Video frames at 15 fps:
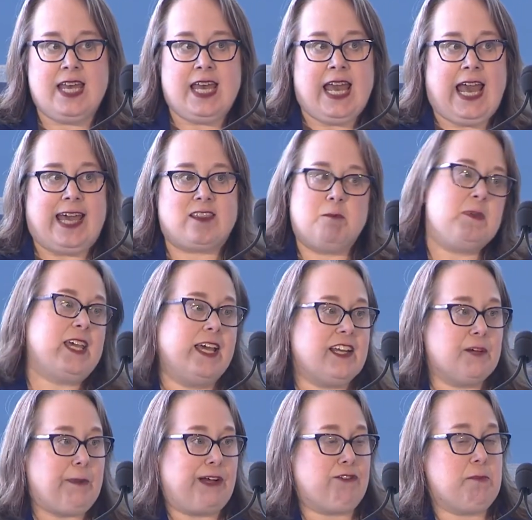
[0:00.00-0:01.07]
At the beginning of
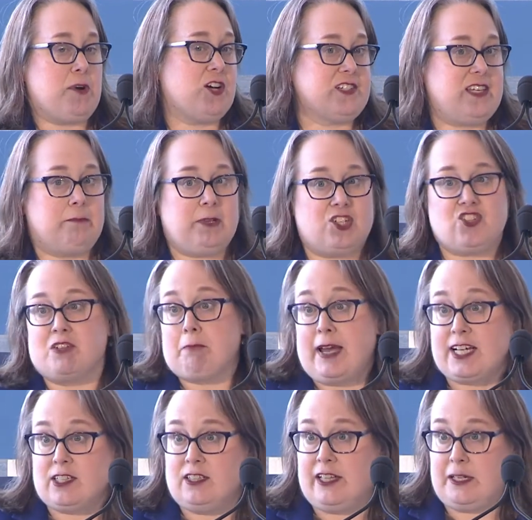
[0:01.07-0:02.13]
my remarks, I mentioned
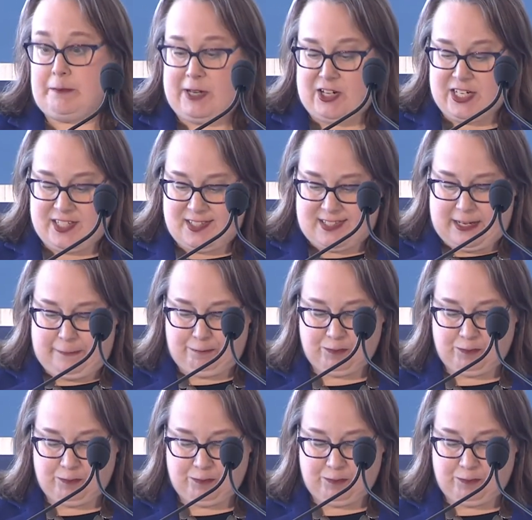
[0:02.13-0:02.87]
Michael and Bernice,